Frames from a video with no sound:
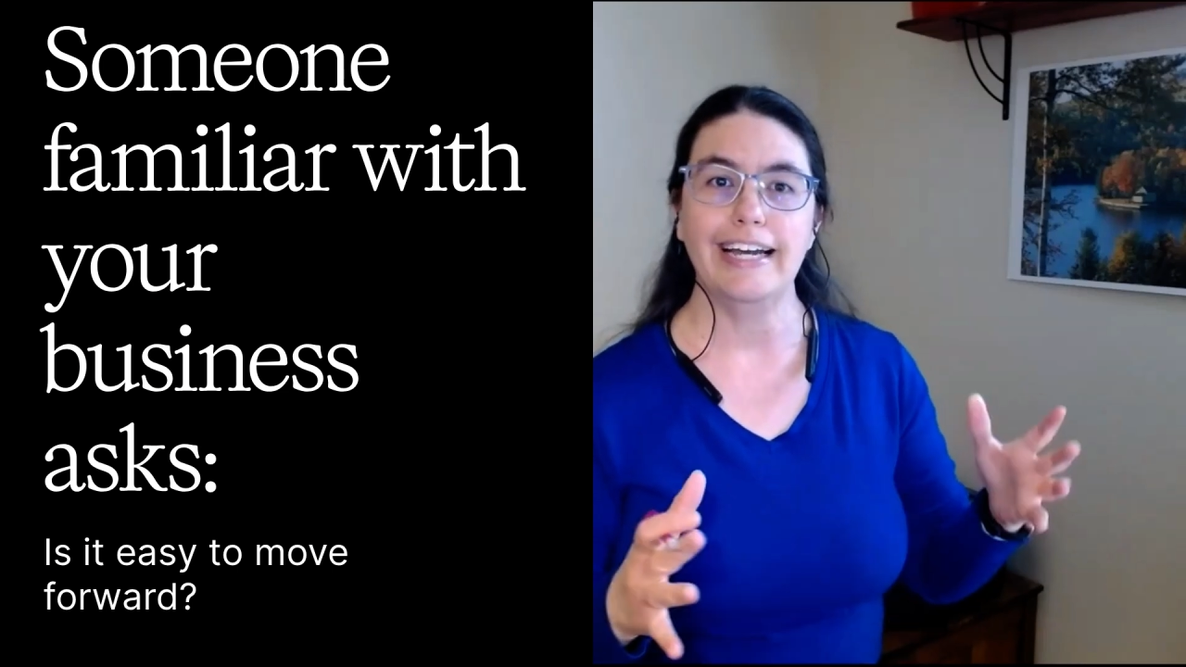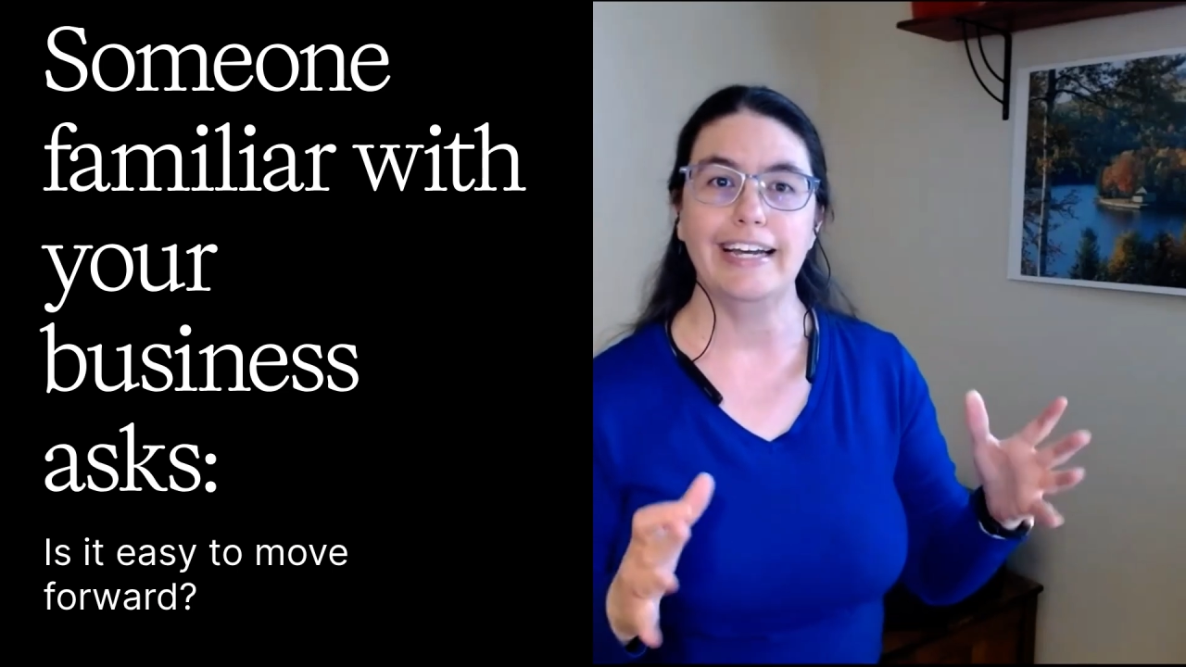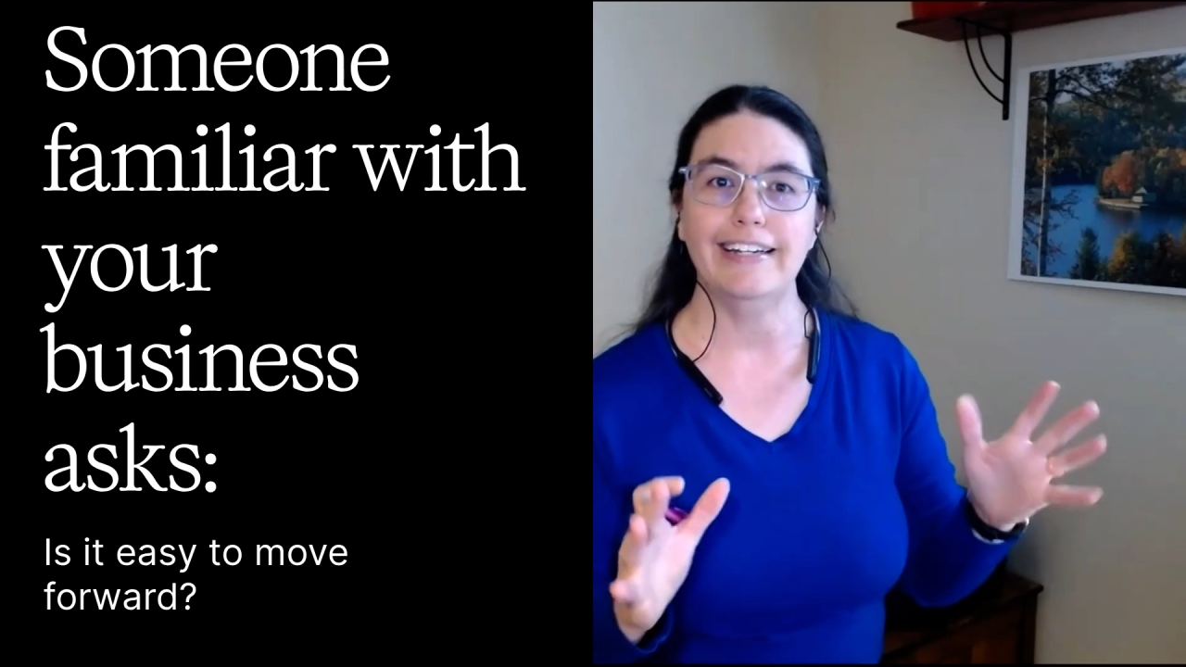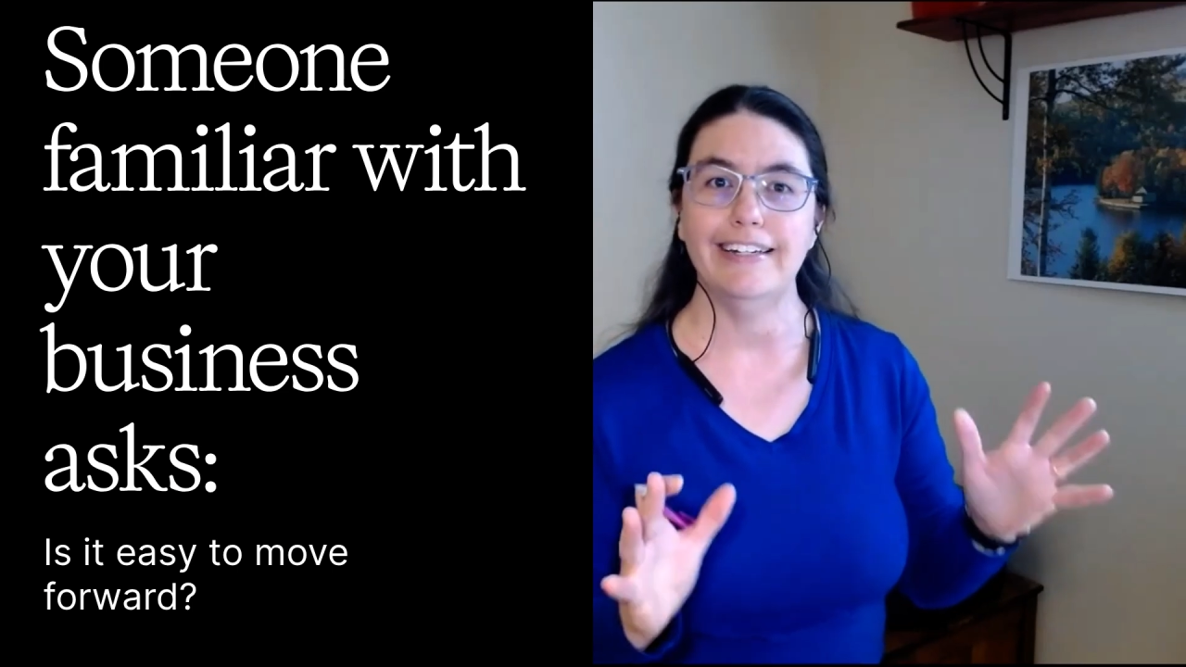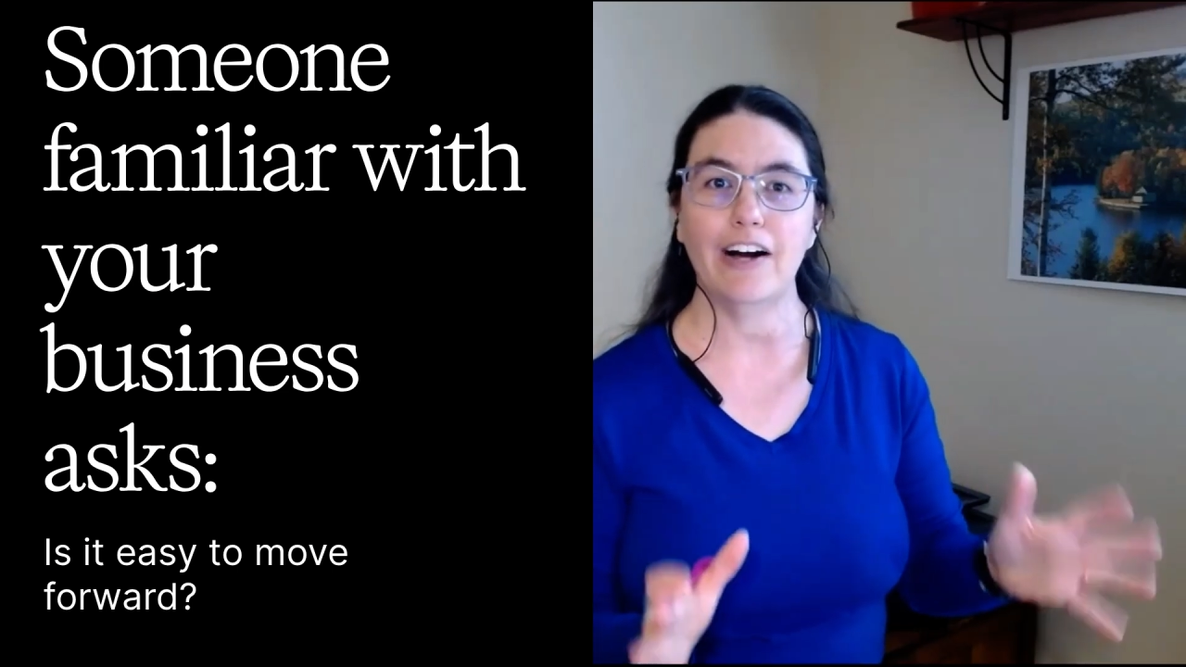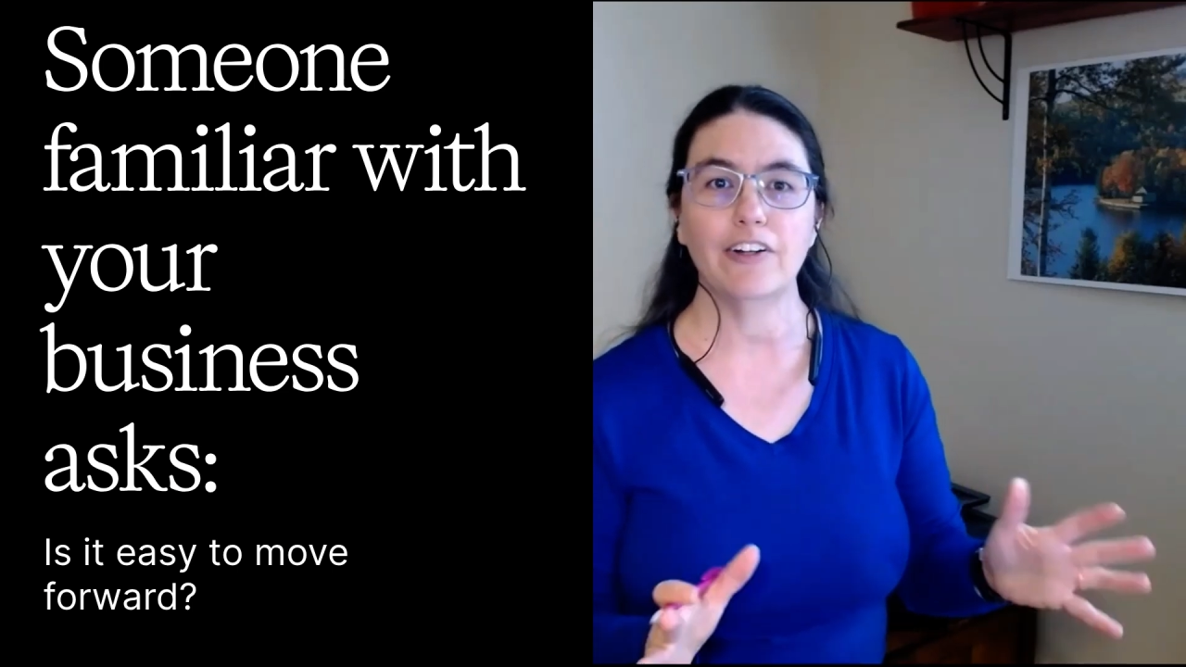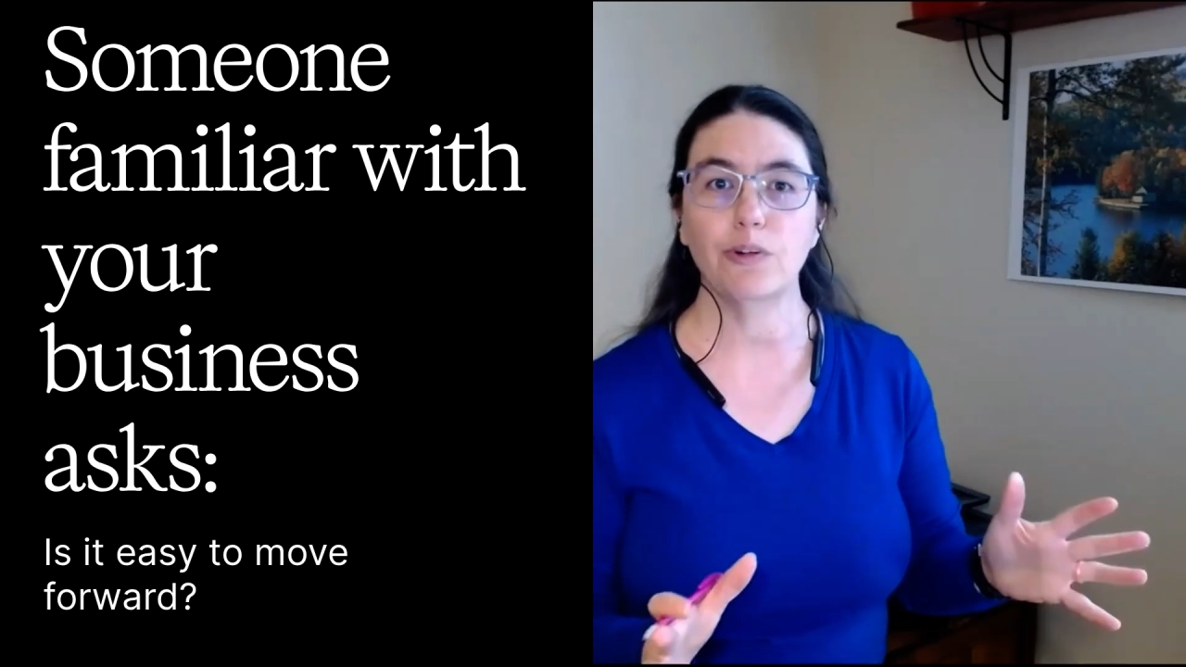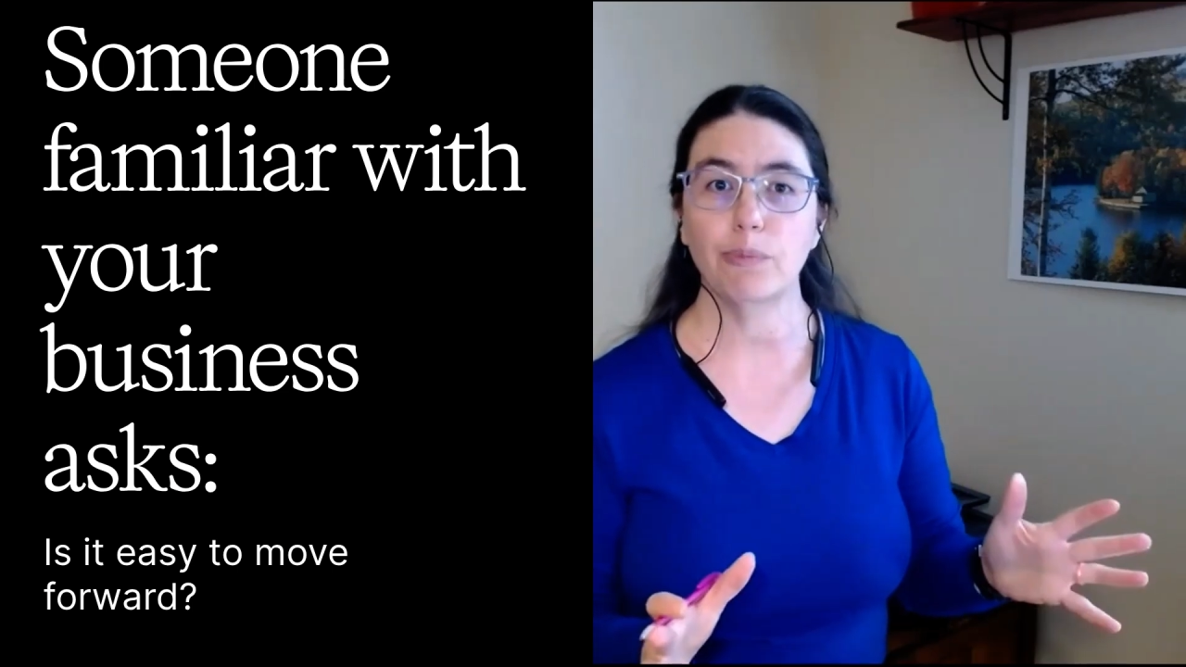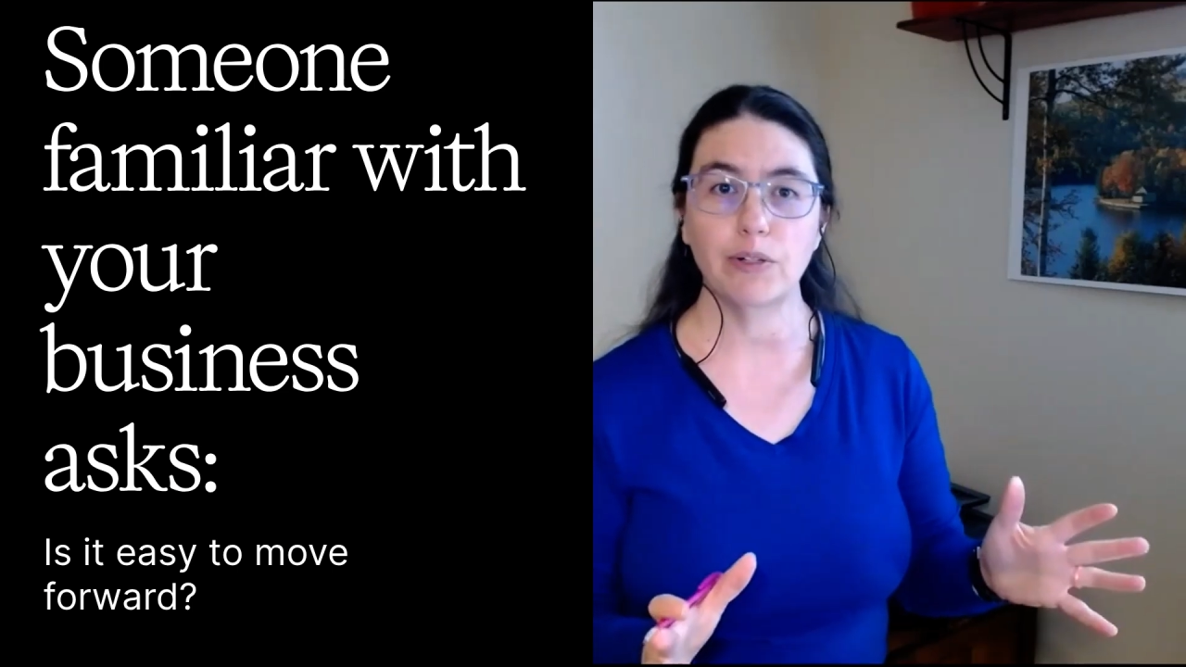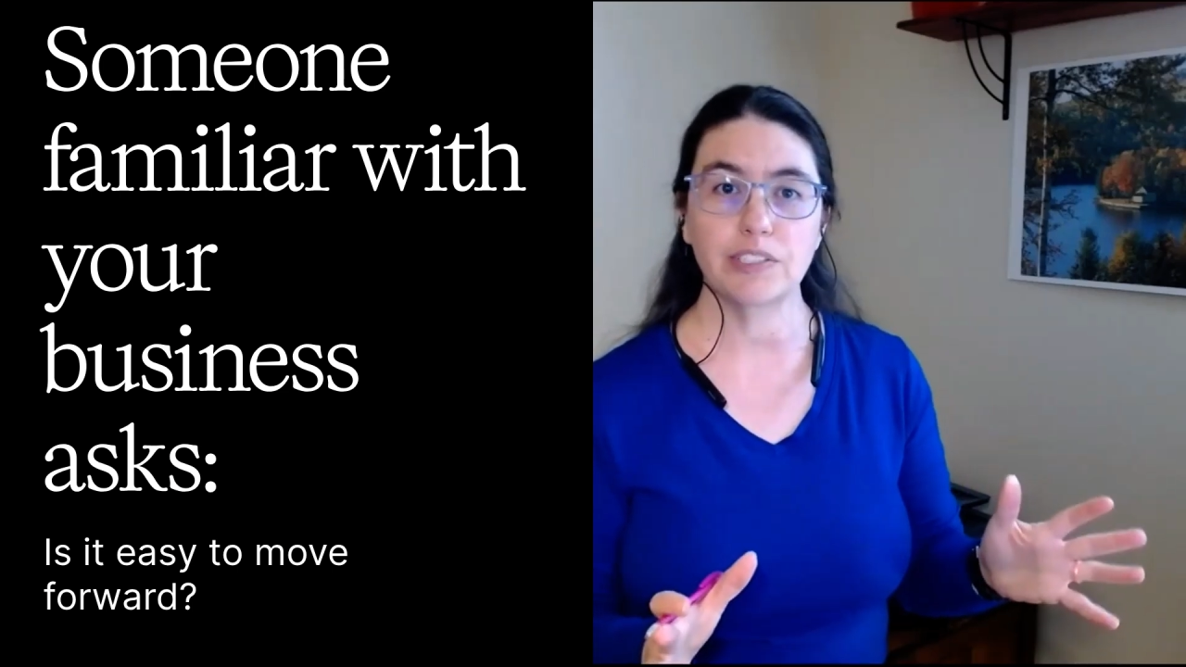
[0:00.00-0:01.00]
and now
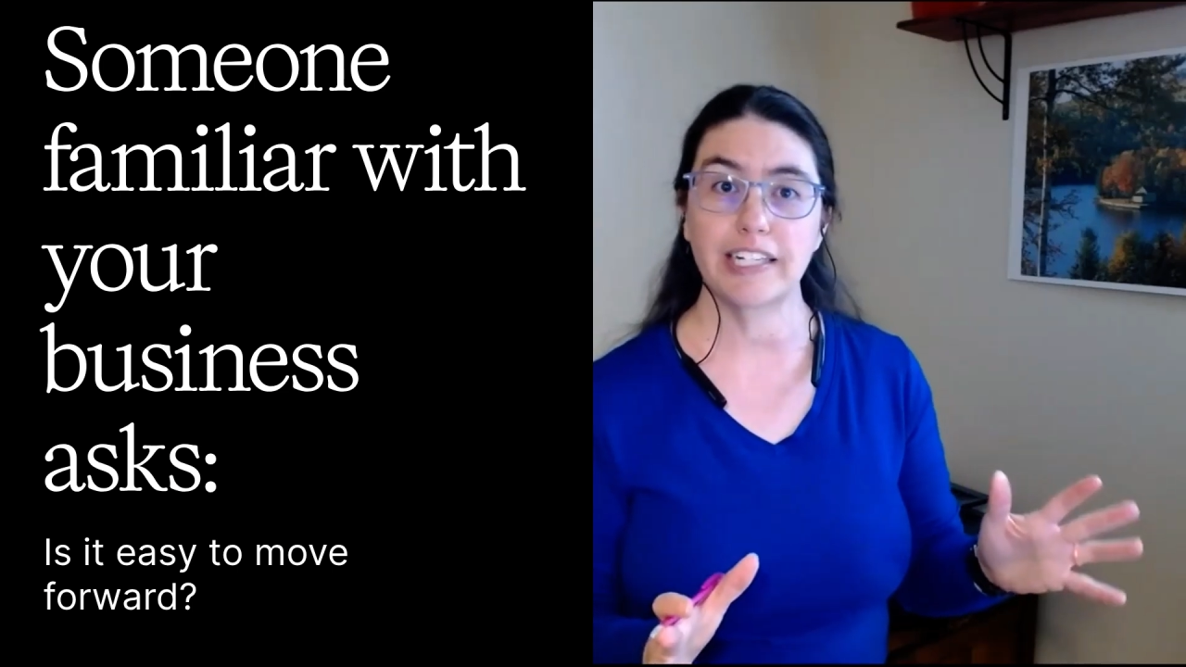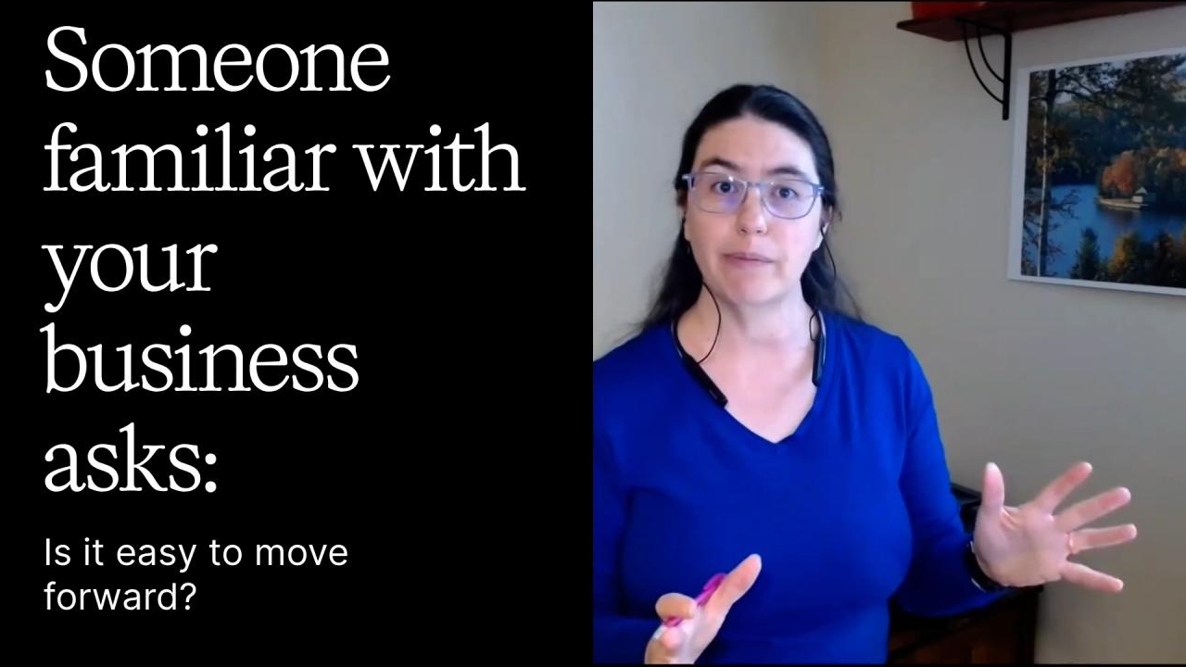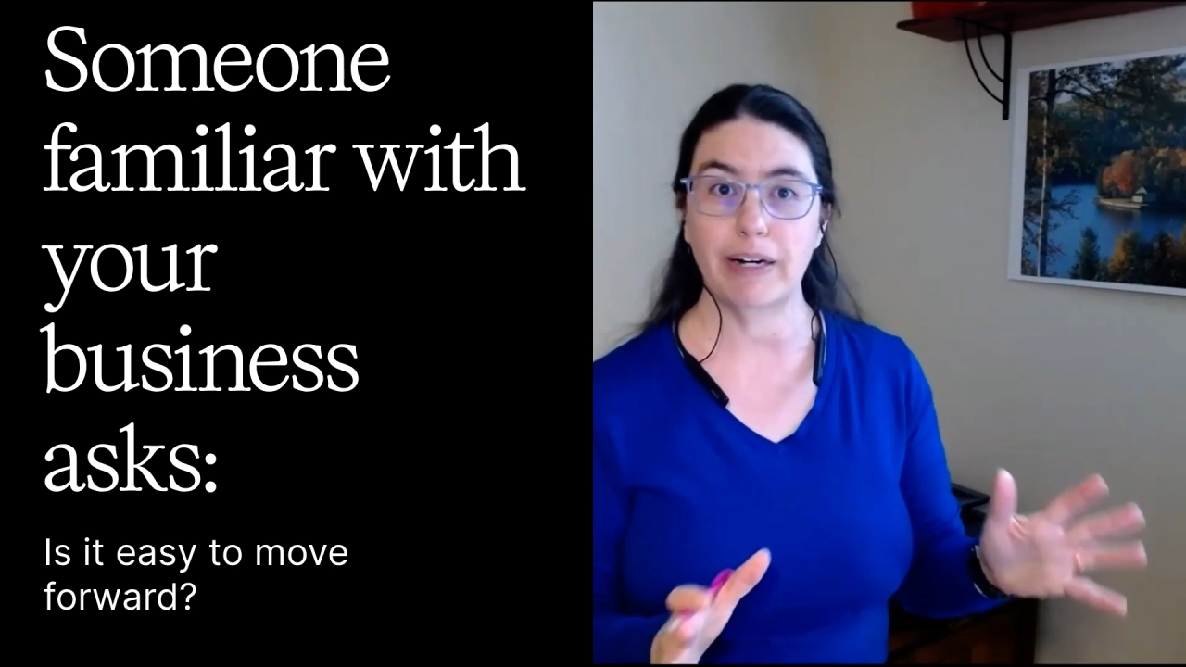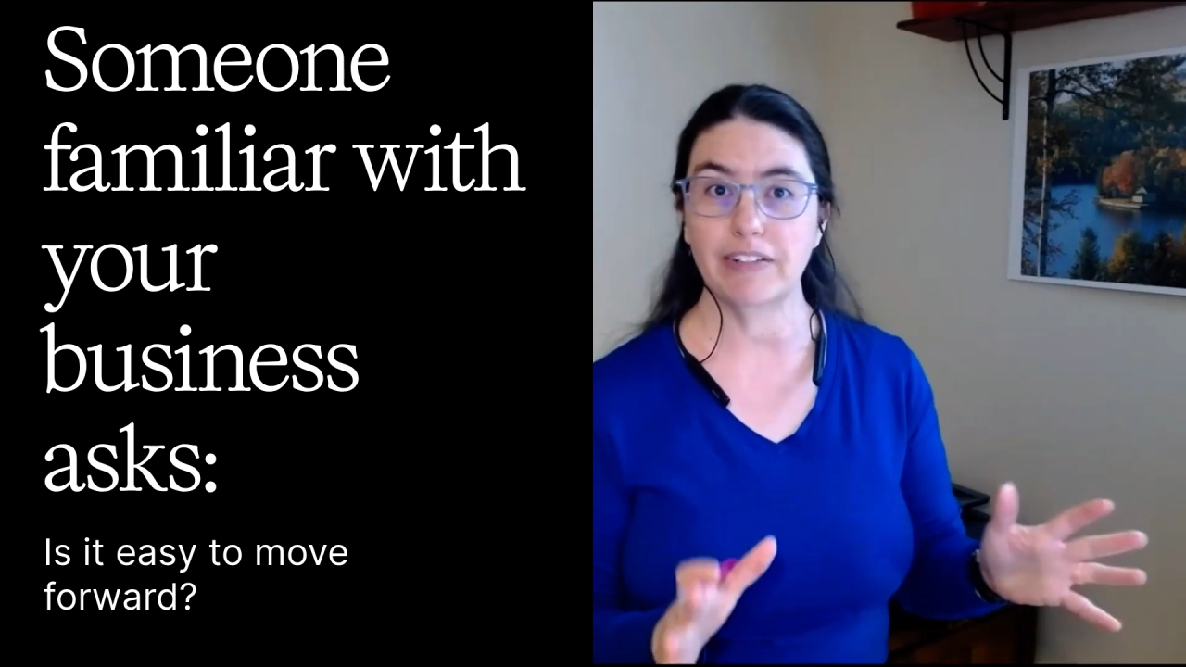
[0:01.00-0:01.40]
you're posting